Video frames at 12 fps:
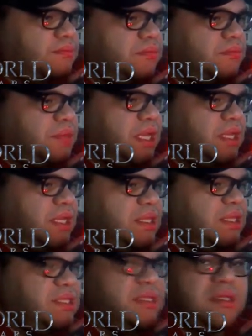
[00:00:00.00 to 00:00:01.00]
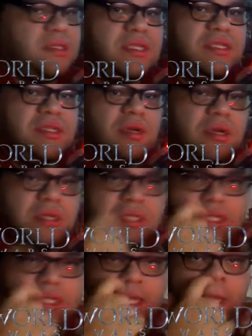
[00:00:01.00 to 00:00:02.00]
yeah, this stars
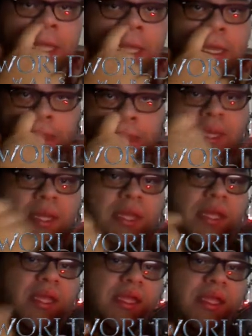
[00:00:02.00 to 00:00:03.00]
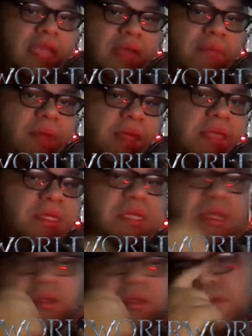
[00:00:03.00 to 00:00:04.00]
yet again Kate
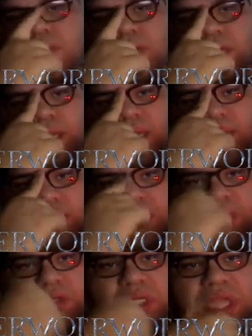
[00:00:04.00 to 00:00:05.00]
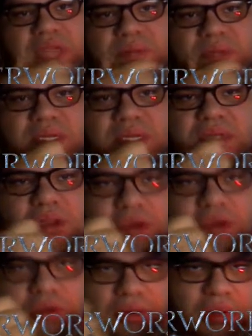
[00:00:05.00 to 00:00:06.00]
Beckinsale, Theo James,
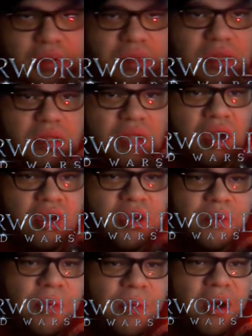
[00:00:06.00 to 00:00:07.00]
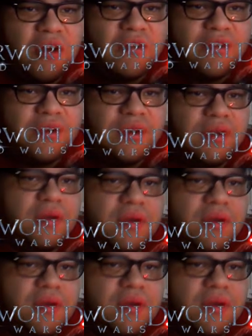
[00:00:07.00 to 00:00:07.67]
Laura Parver,